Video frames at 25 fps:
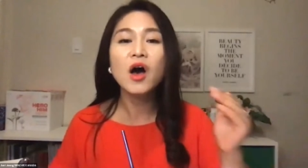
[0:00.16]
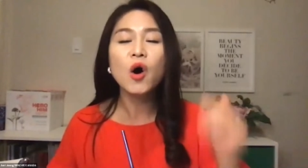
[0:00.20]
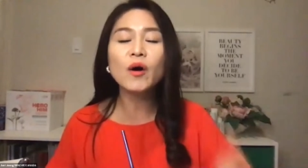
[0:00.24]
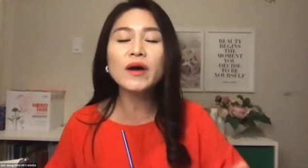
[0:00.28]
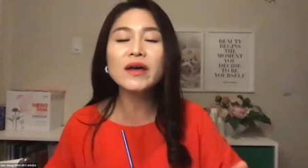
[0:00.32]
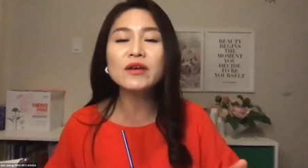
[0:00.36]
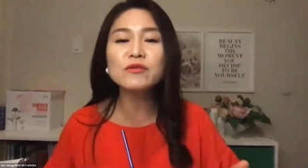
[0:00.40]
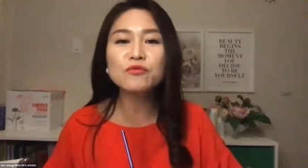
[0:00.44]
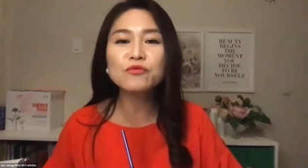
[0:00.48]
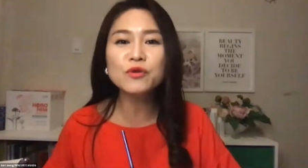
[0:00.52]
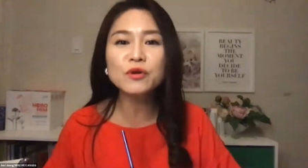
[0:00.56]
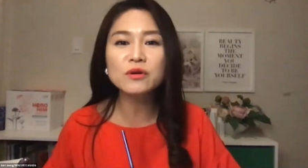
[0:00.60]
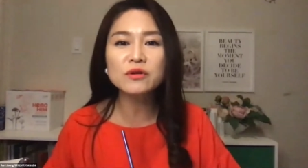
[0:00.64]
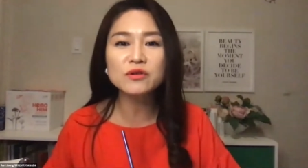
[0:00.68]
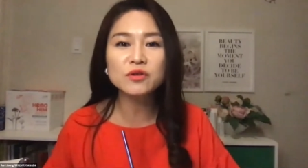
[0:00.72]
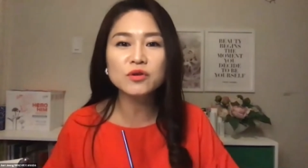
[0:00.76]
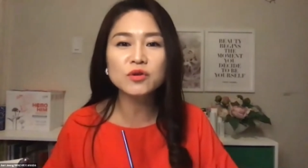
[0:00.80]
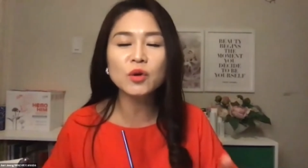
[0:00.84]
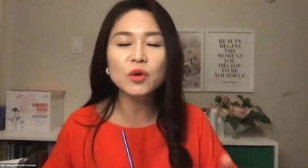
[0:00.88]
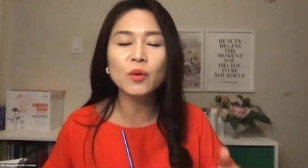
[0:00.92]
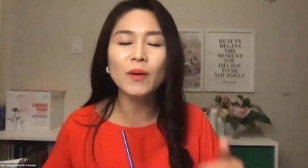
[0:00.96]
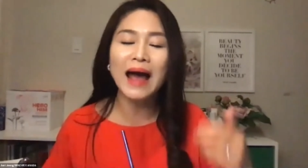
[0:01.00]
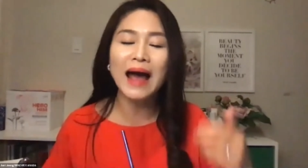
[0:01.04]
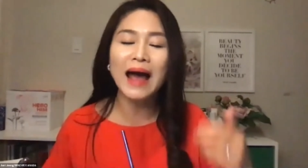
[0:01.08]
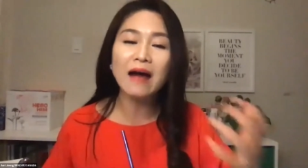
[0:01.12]
Okay, Ruth,
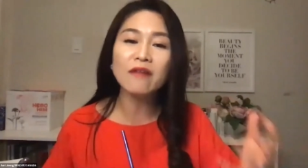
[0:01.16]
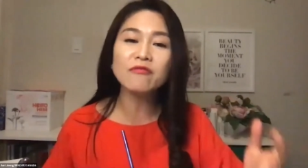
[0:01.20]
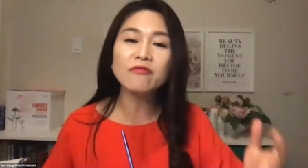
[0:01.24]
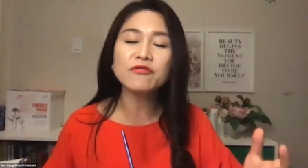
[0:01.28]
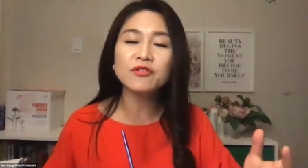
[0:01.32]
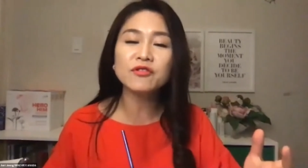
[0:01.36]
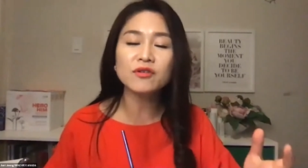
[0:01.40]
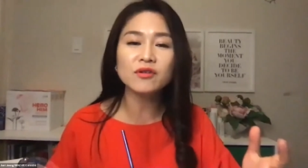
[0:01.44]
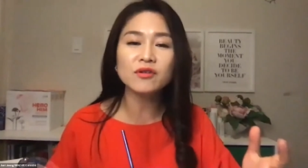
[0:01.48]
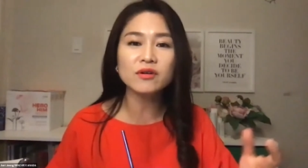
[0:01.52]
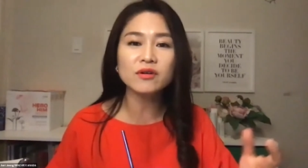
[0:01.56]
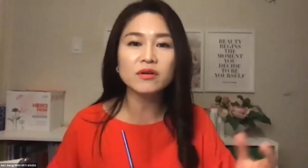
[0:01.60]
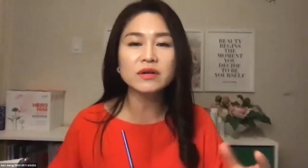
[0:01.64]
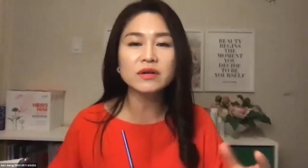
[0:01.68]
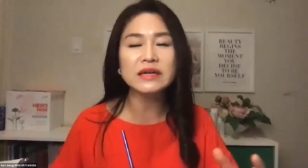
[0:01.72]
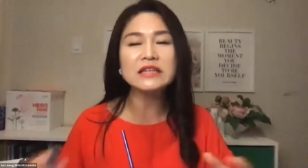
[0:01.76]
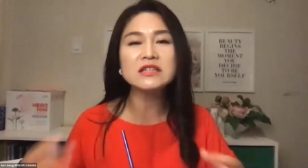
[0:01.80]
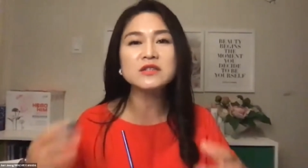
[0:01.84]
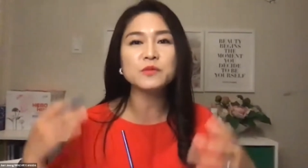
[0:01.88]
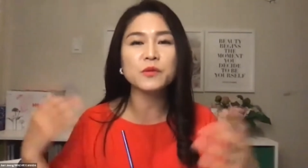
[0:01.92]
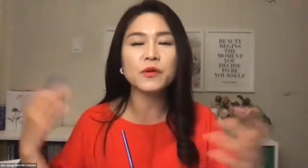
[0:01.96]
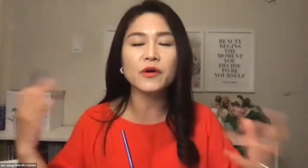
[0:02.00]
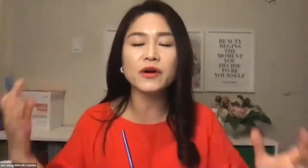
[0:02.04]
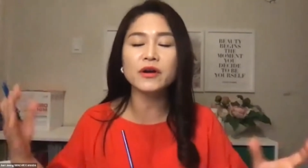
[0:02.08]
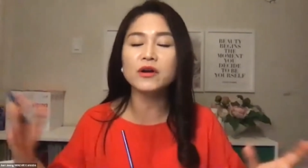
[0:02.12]
so after
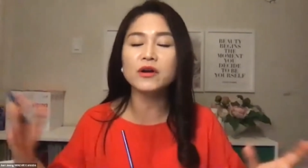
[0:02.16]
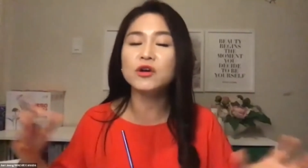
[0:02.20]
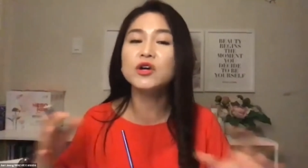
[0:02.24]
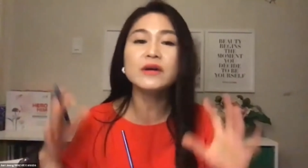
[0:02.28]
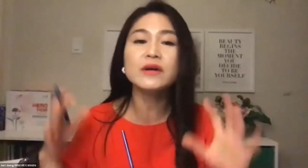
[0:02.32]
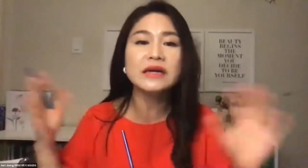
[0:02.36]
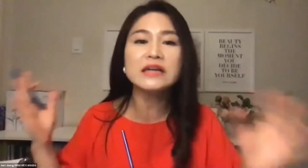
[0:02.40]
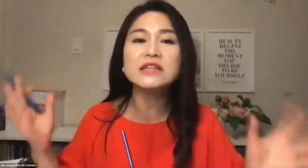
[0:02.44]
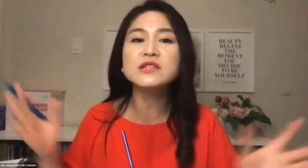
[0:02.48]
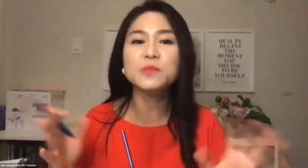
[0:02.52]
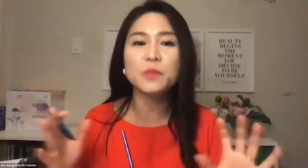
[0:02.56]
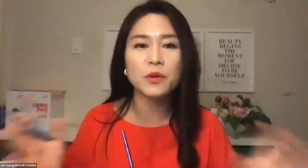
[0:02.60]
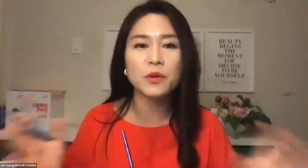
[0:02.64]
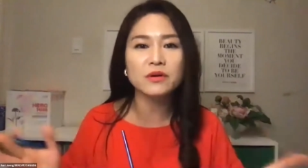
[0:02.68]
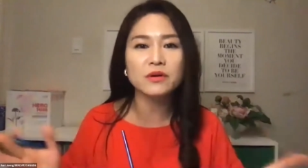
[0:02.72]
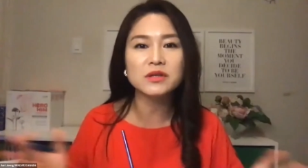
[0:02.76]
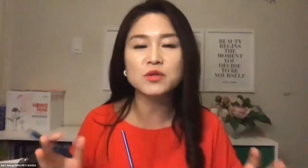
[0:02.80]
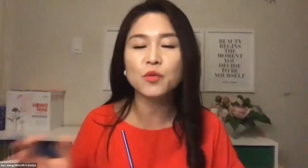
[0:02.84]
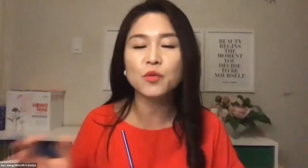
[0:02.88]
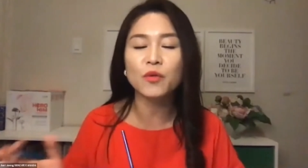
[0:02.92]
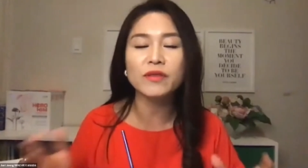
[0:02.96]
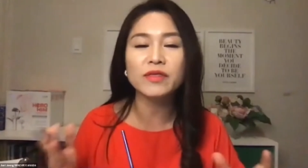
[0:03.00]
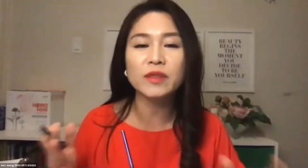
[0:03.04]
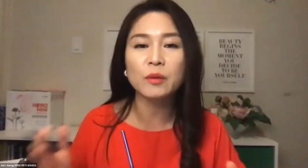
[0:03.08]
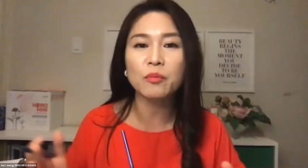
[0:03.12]
good experience
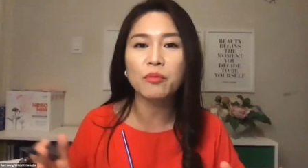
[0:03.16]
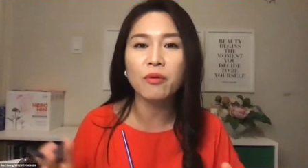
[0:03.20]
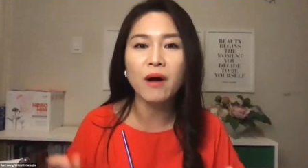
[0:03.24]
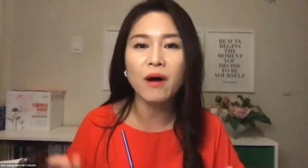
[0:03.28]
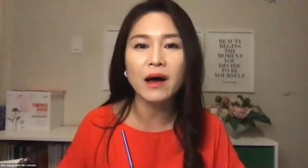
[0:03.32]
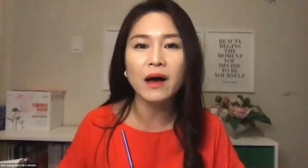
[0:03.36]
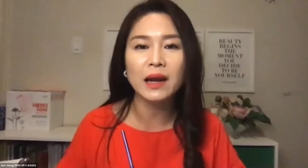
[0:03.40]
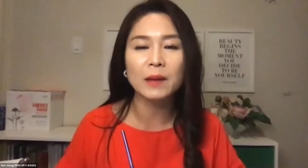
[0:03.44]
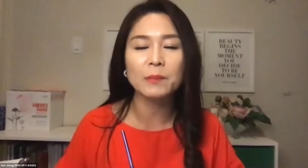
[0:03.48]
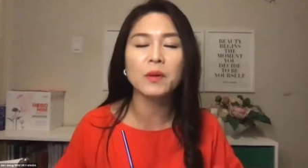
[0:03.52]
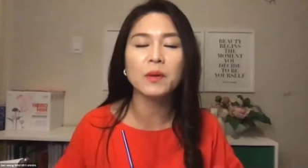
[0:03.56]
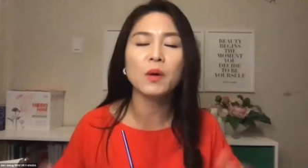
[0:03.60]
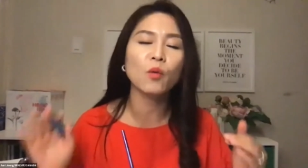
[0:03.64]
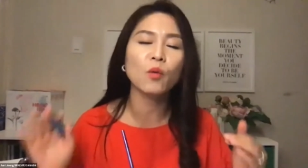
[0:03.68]
with the product, but